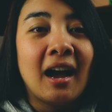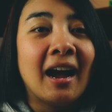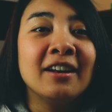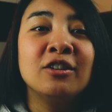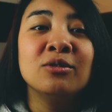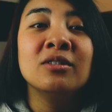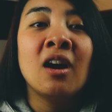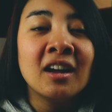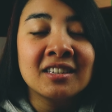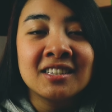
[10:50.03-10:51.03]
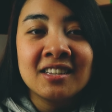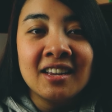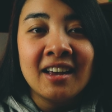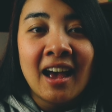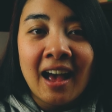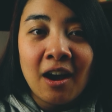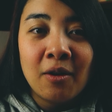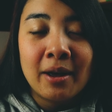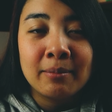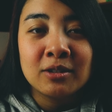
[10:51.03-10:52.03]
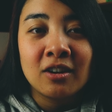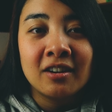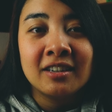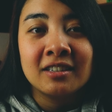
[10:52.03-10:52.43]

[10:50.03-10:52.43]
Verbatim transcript: I do not see how Amazon